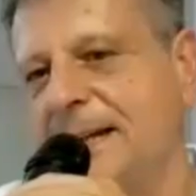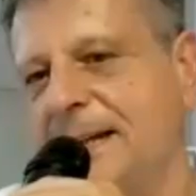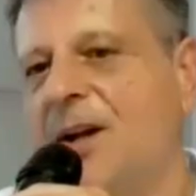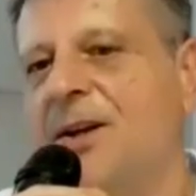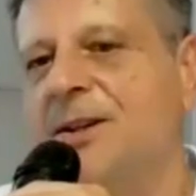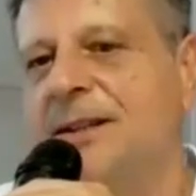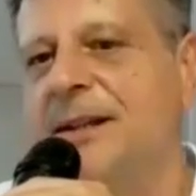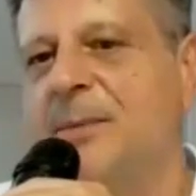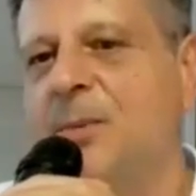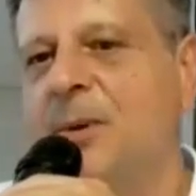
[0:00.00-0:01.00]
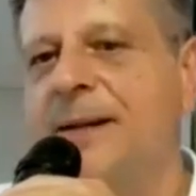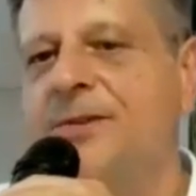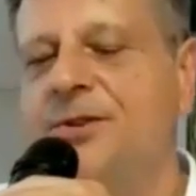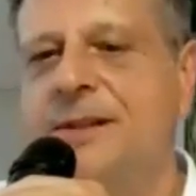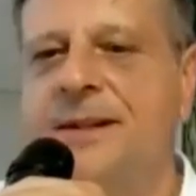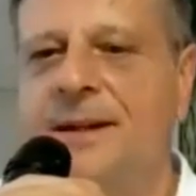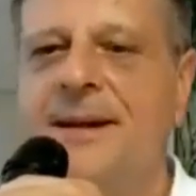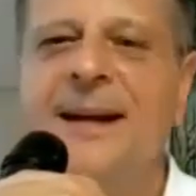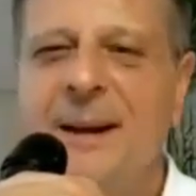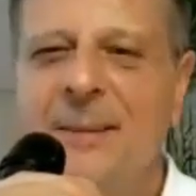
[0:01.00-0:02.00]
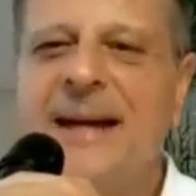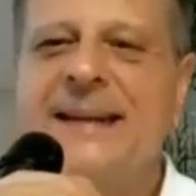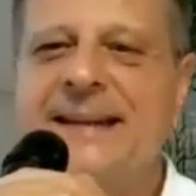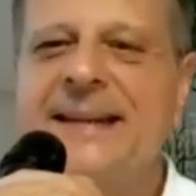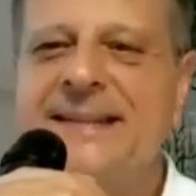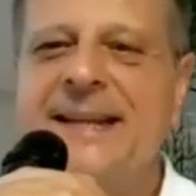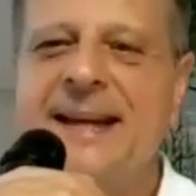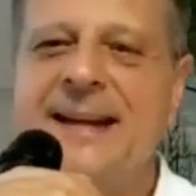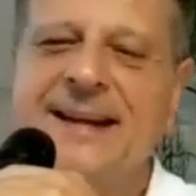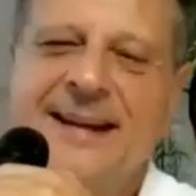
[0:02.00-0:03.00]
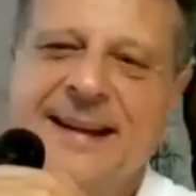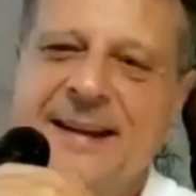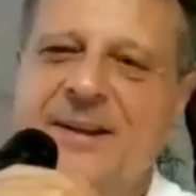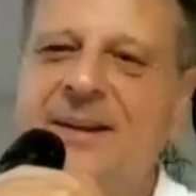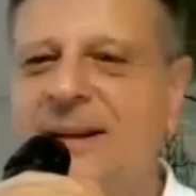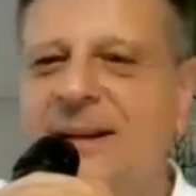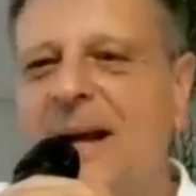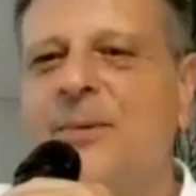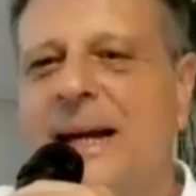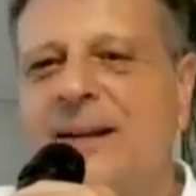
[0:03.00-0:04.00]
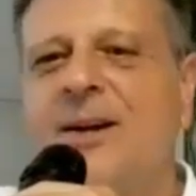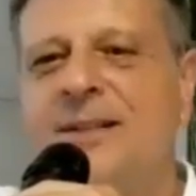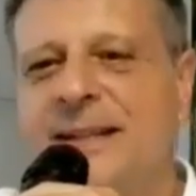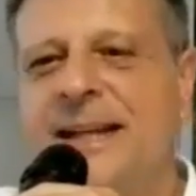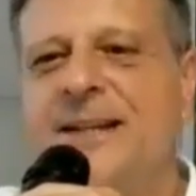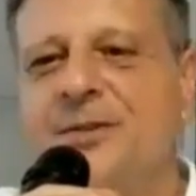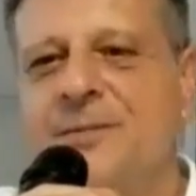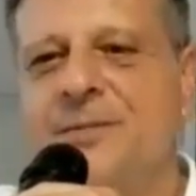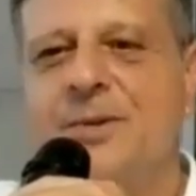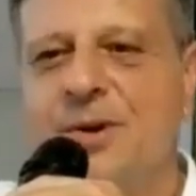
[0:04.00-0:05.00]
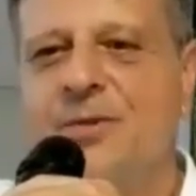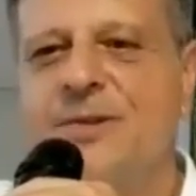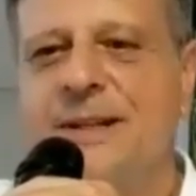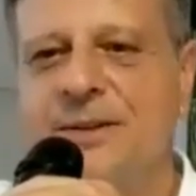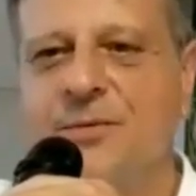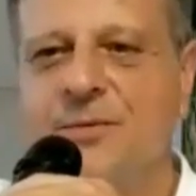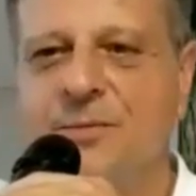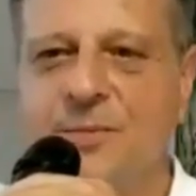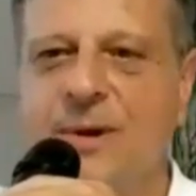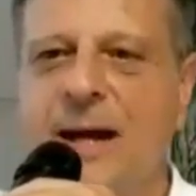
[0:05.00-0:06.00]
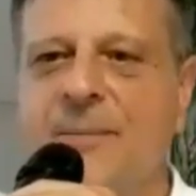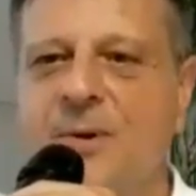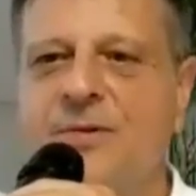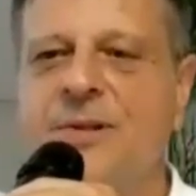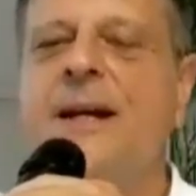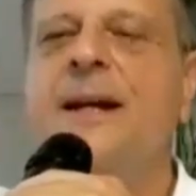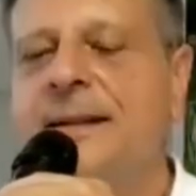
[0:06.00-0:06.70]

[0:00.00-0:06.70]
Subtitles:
a non-oxidative branch. It's practically a direct oxidation of glucose into ribose.